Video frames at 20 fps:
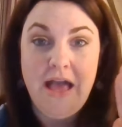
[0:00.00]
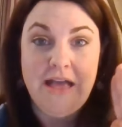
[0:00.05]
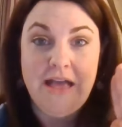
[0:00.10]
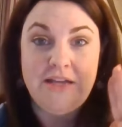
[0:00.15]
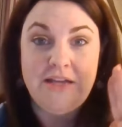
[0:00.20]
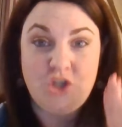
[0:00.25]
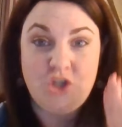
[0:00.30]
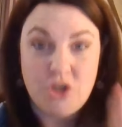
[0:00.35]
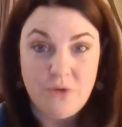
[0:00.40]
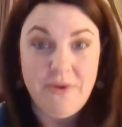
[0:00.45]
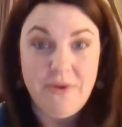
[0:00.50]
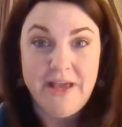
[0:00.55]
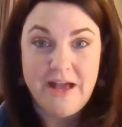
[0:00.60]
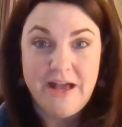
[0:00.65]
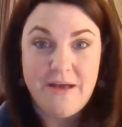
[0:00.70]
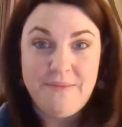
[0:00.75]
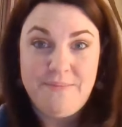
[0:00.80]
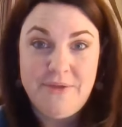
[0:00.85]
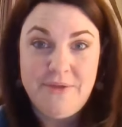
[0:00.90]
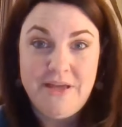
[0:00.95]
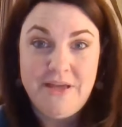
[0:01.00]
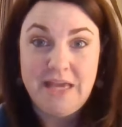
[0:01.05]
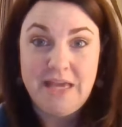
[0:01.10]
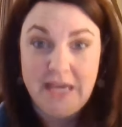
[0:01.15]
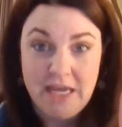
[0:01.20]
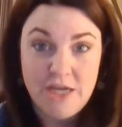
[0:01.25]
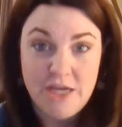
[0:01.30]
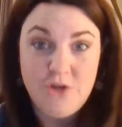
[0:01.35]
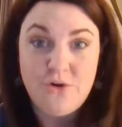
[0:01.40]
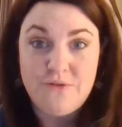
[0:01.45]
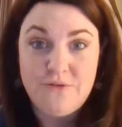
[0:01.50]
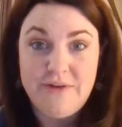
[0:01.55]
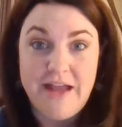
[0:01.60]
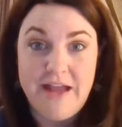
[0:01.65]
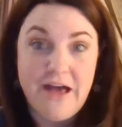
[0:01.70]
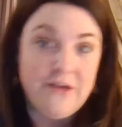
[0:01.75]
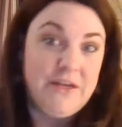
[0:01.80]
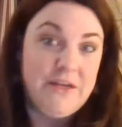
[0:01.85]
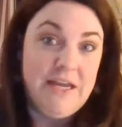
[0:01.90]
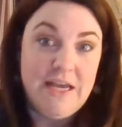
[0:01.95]
showing up in your
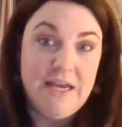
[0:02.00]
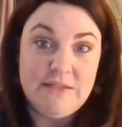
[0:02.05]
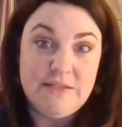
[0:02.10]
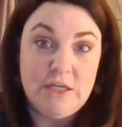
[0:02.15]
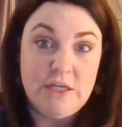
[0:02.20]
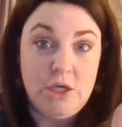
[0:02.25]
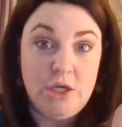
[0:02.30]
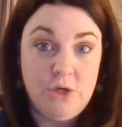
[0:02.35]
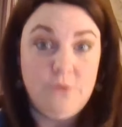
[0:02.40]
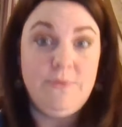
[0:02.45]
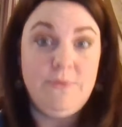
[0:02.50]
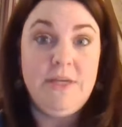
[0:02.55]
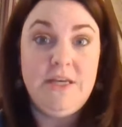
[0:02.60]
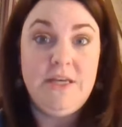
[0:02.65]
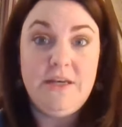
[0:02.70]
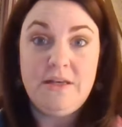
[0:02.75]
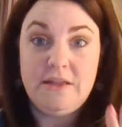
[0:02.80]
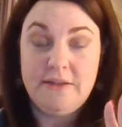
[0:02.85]
reality as a human,